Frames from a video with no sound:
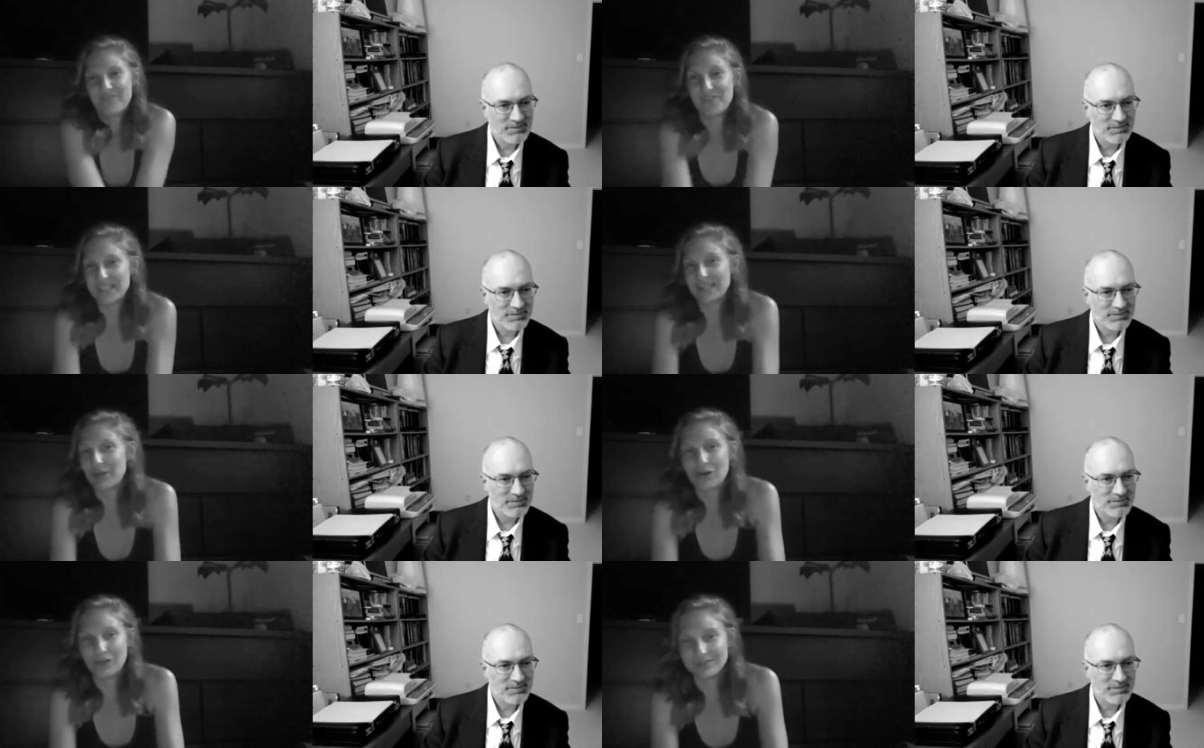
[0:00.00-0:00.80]

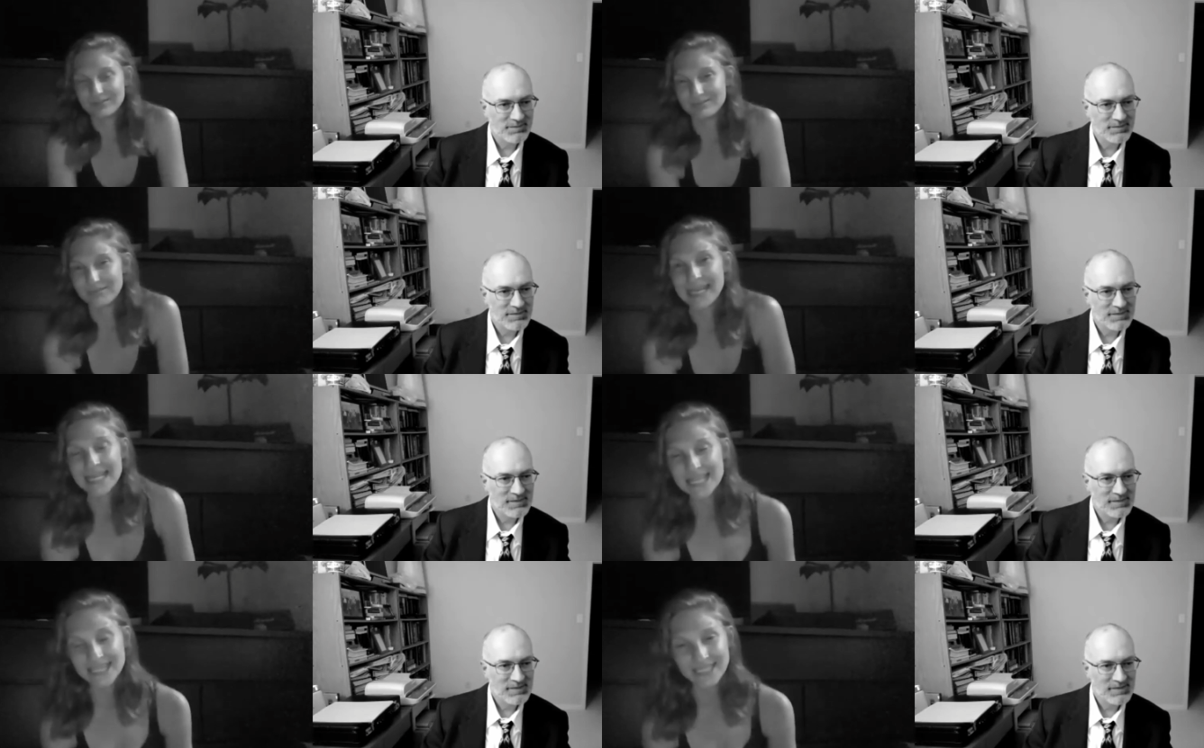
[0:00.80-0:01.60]
Speaker 1: physical with?
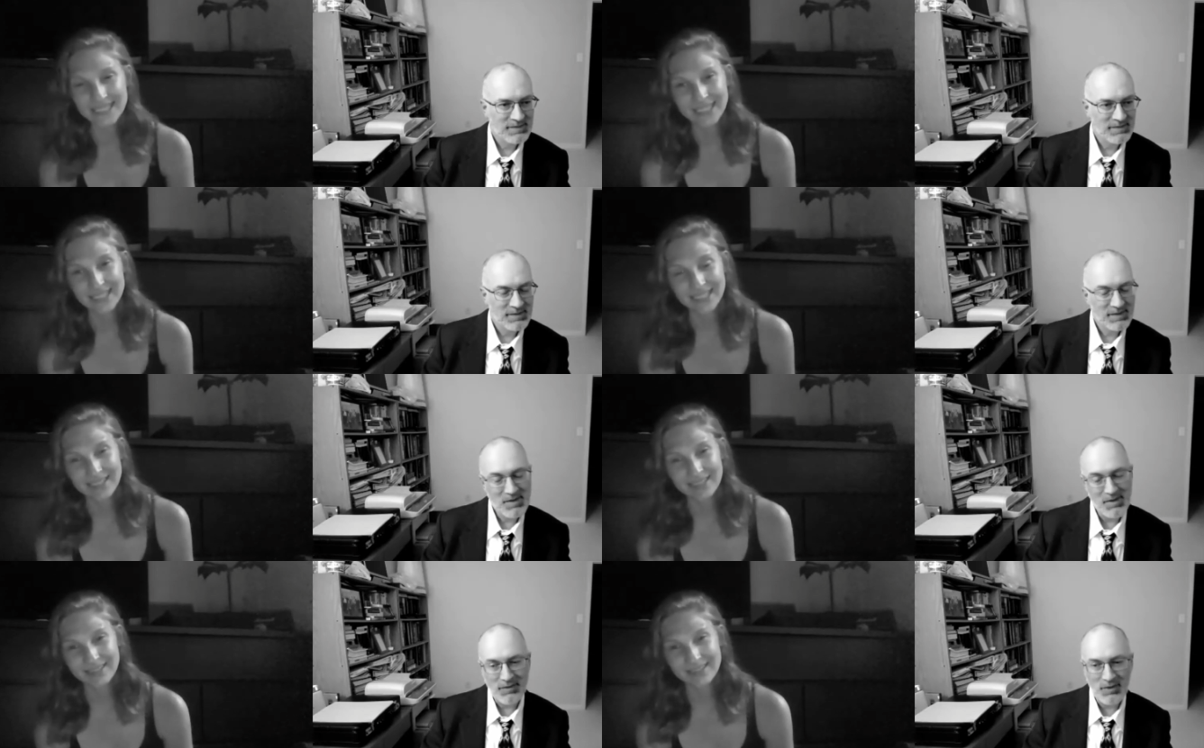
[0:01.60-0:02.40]

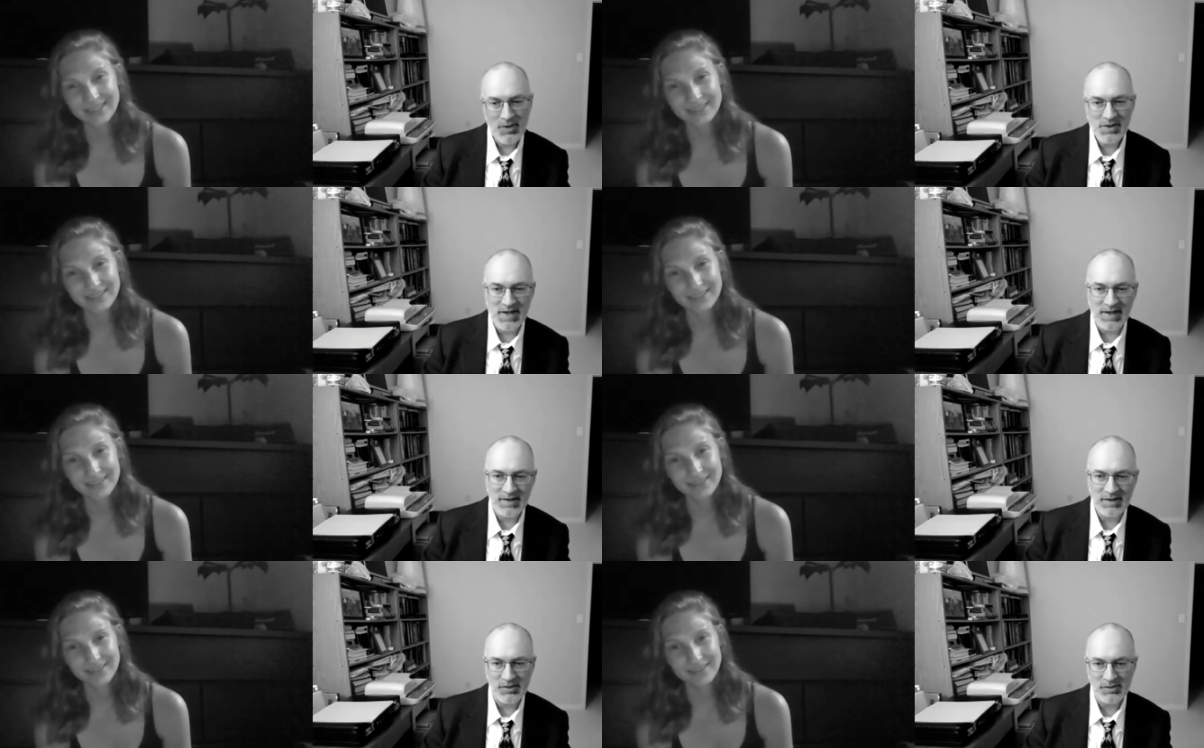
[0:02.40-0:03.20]
Speaker 2: Well, of course I
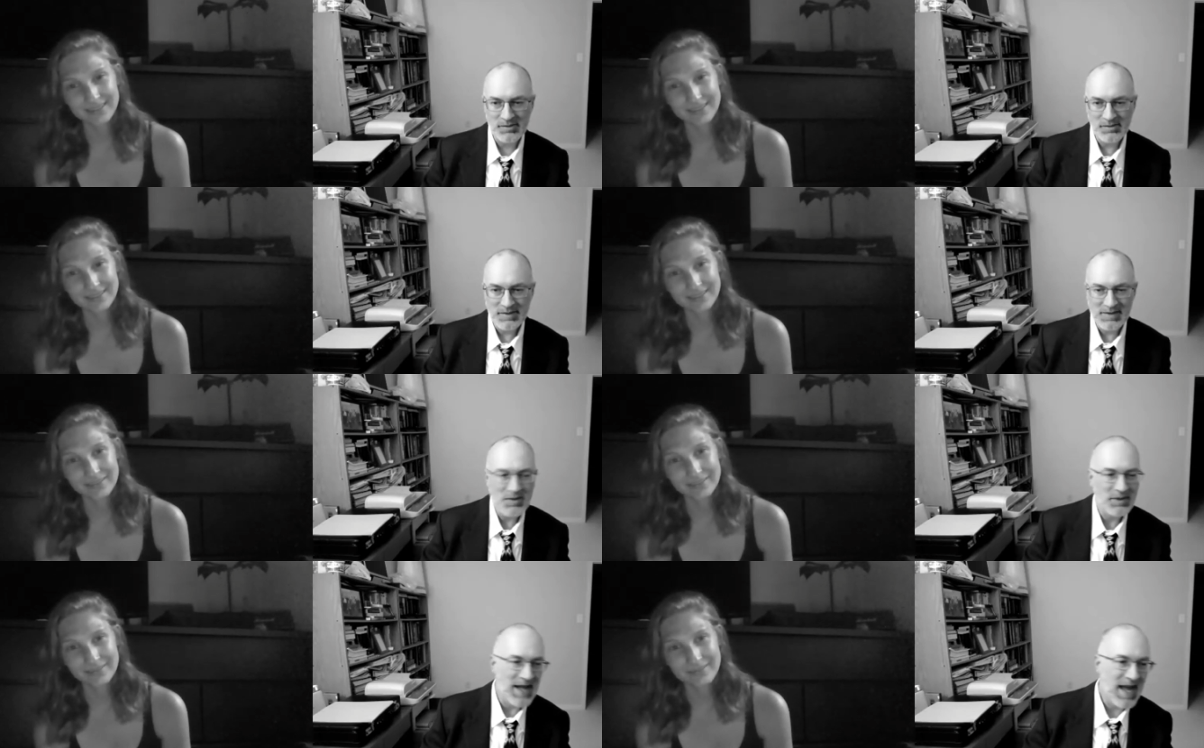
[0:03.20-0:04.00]
do. It's
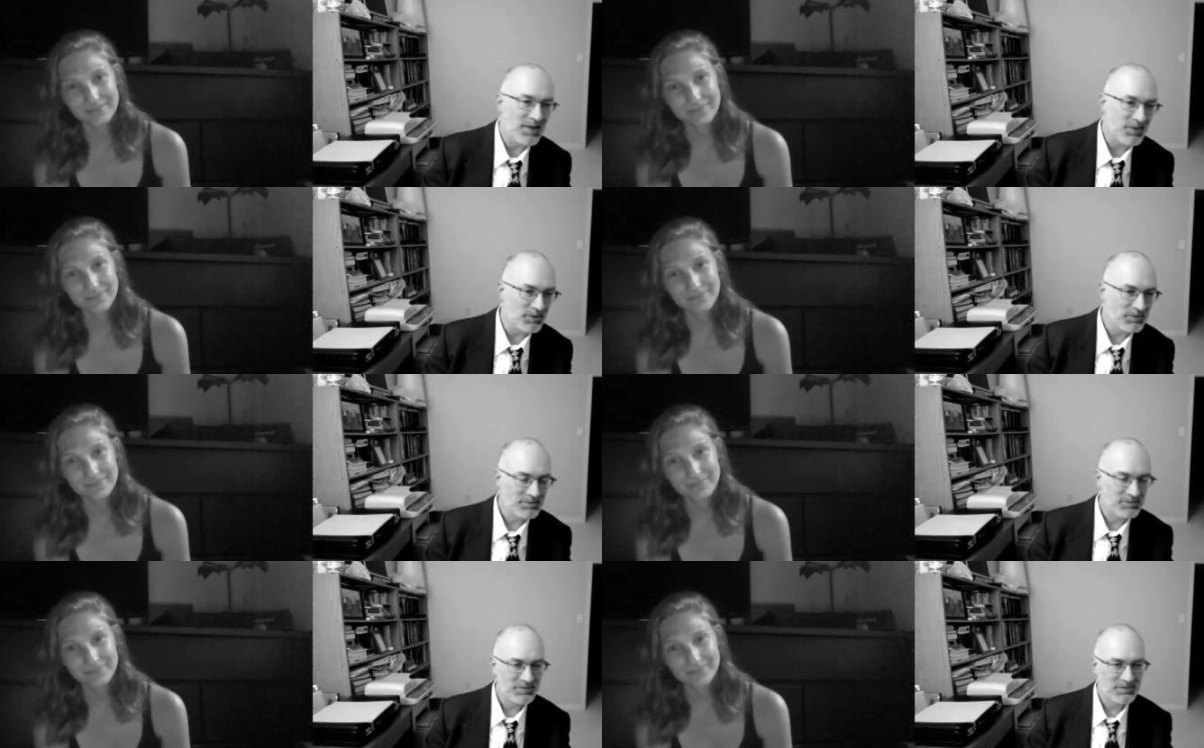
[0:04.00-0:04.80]
only natural.
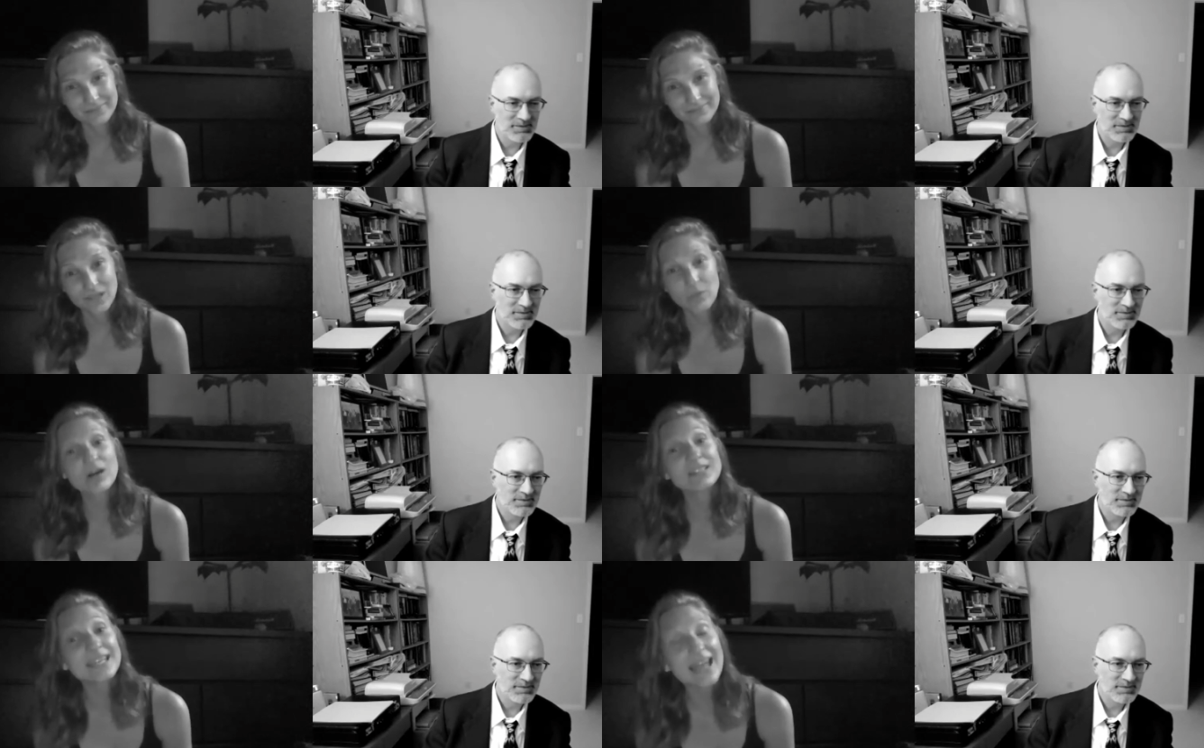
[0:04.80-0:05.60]

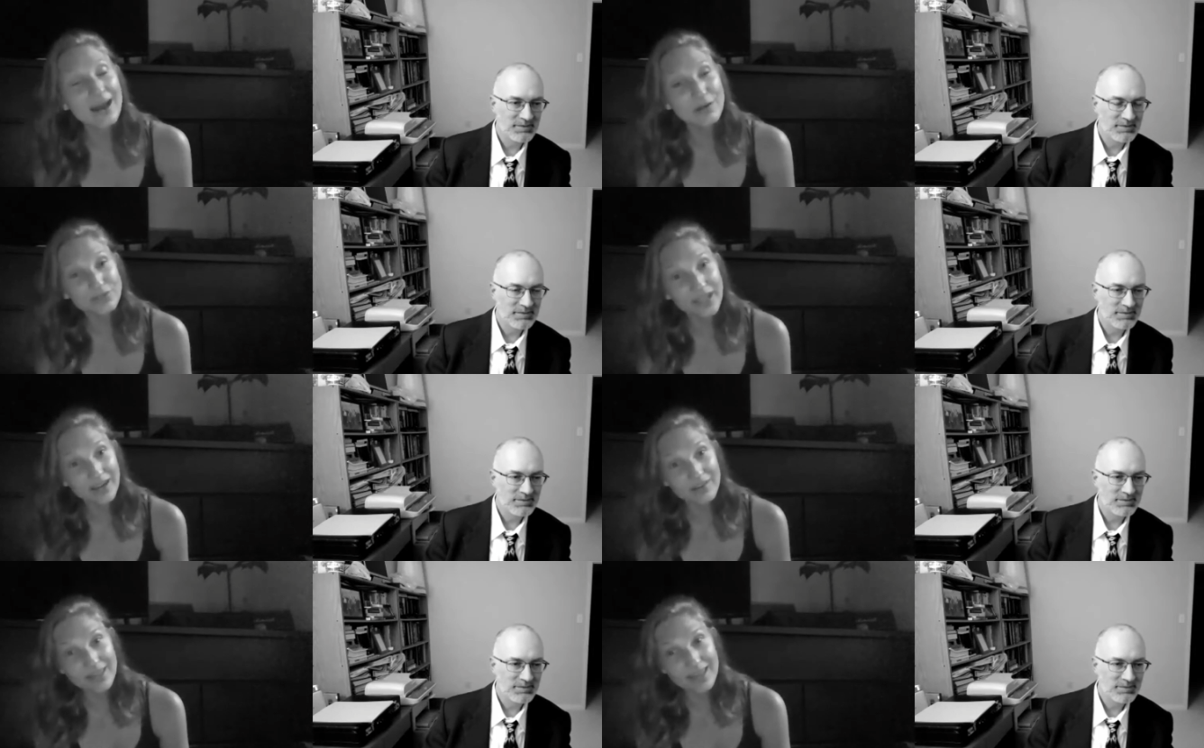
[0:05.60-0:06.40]
Speaker 1: Well, get out
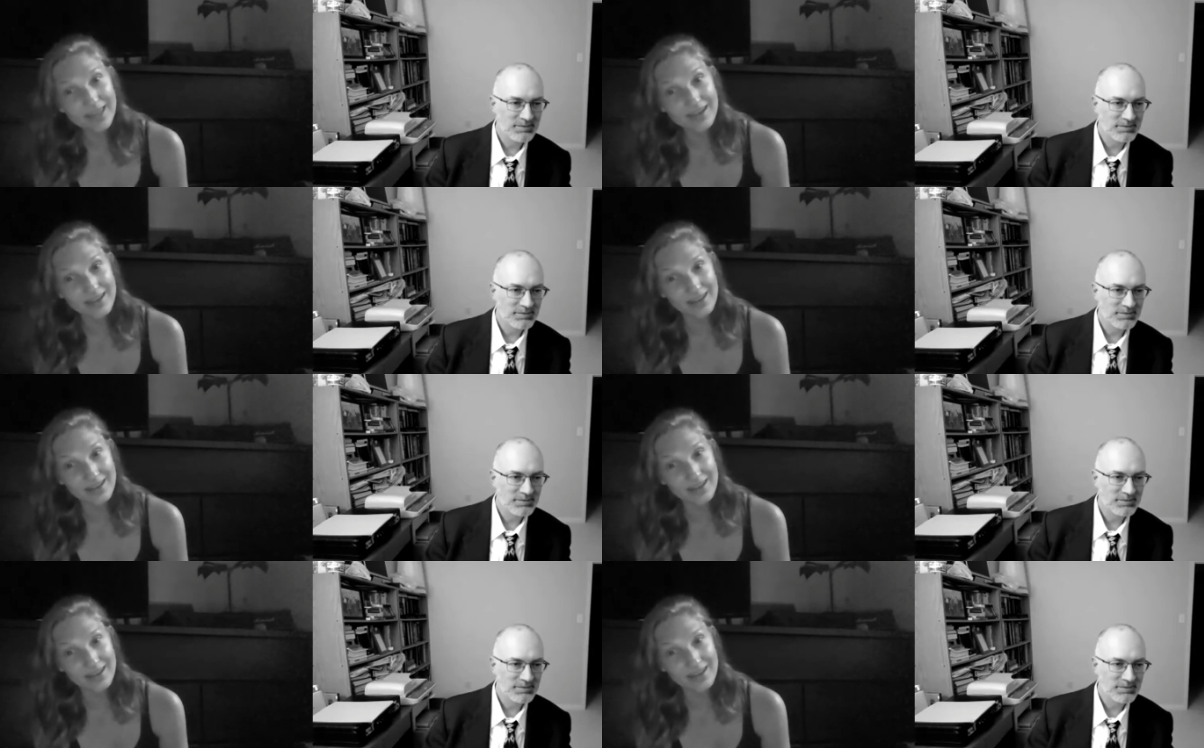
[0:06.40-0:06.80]
there then.